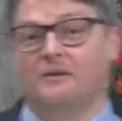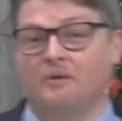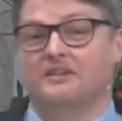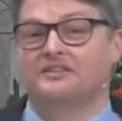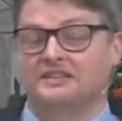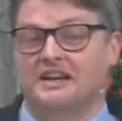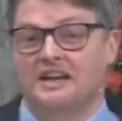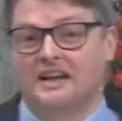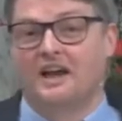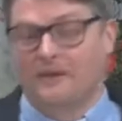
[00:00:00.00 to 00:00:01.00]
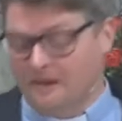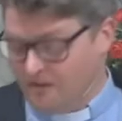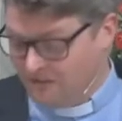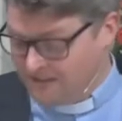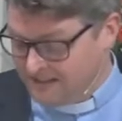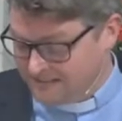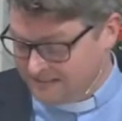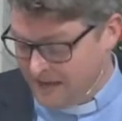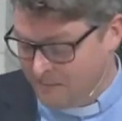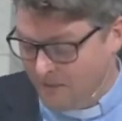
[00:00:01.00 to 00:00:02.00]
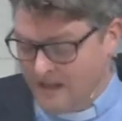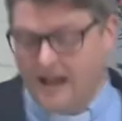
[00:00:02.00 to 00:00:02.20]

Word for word: what's going on the dinner table.